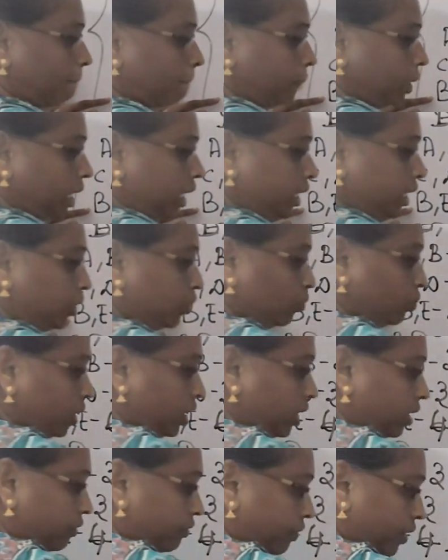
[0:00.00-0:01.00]
B to
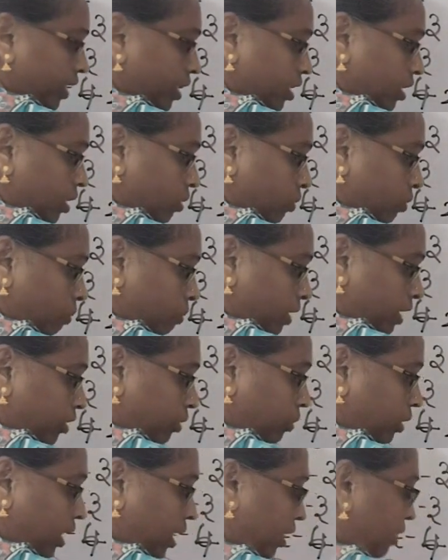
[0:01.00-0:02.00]
E. If I include B
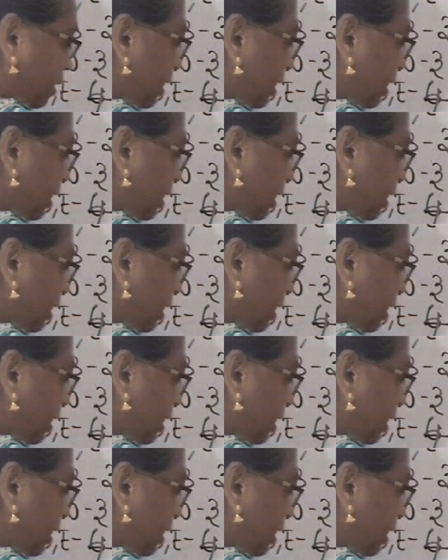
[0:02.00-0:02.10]
to E,